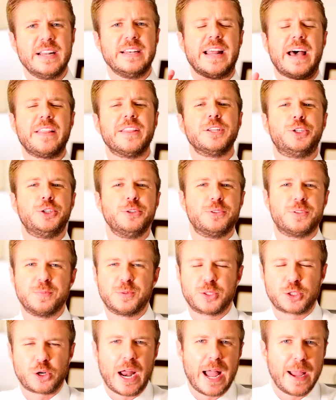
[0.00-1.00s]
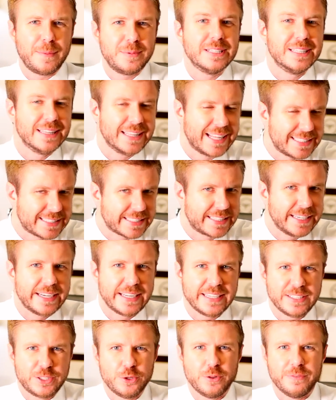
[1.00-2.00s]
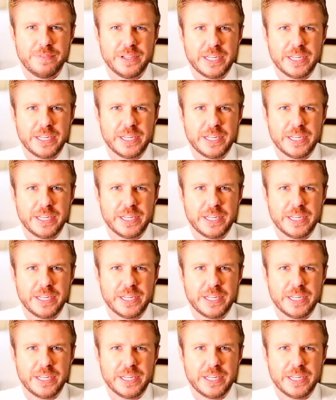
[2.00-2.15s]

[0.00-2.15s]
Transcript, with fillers: Now that you subscribed, let's get into the